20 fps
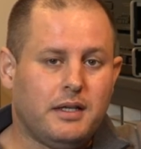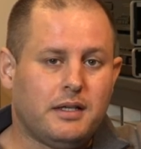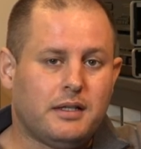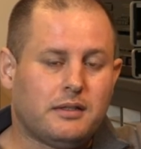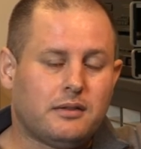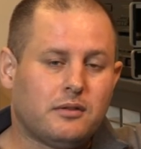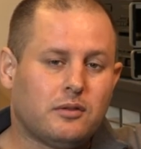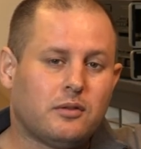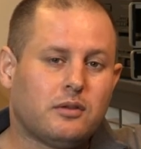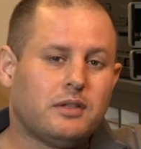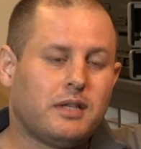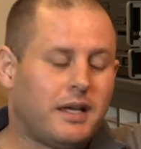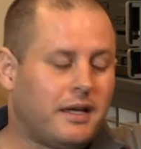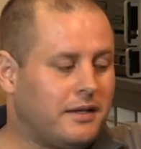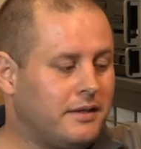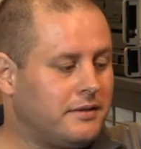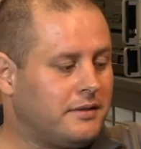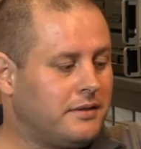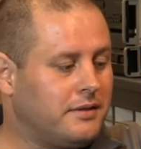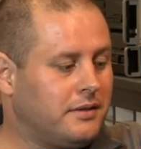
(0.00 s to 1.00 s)
it not
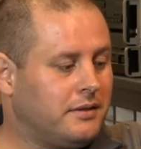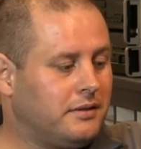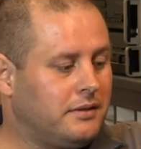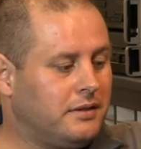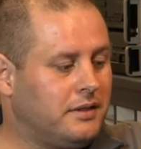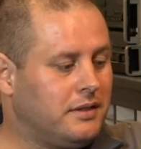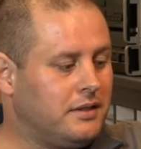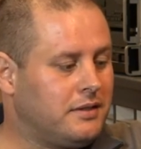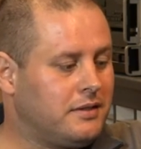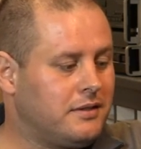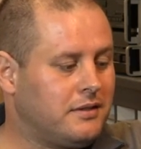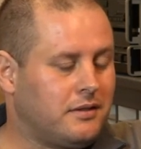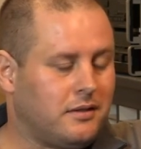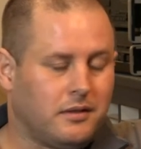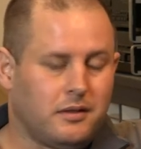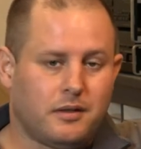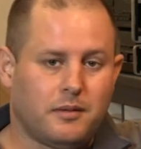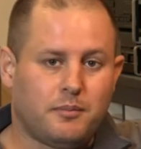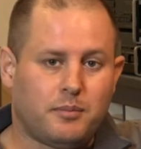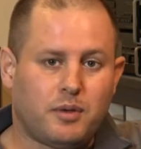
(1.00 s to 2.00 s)
has these
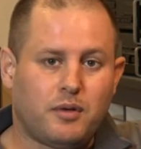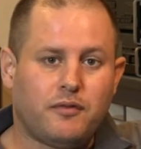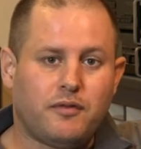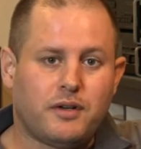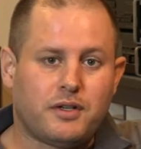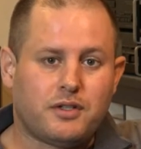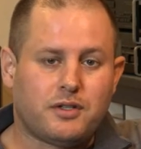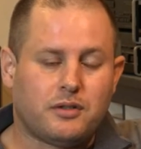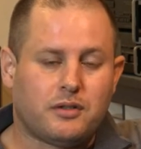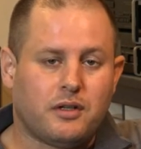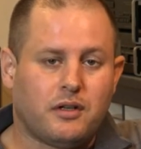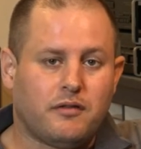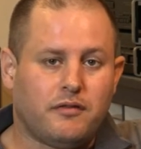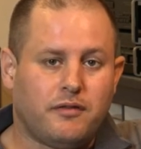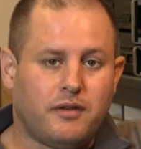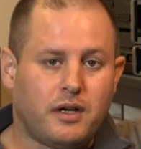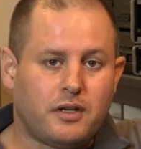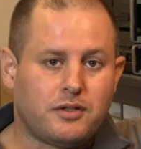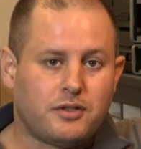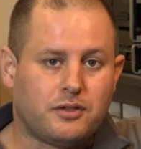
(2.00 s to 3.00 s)
professional
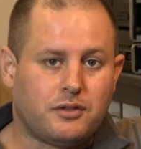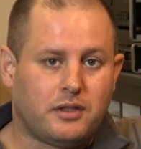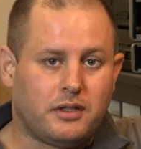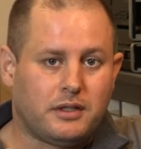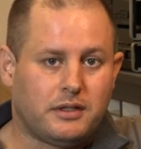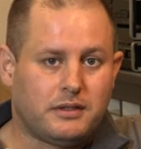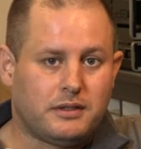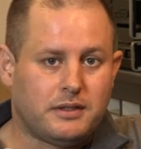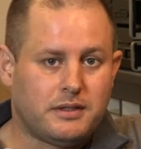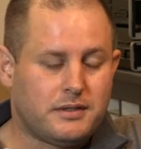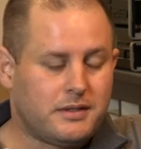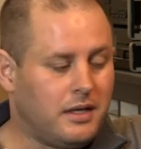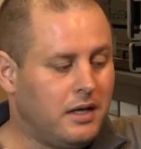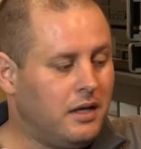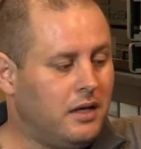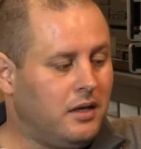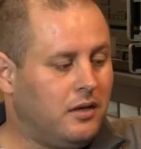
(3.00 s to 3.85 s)
functionalities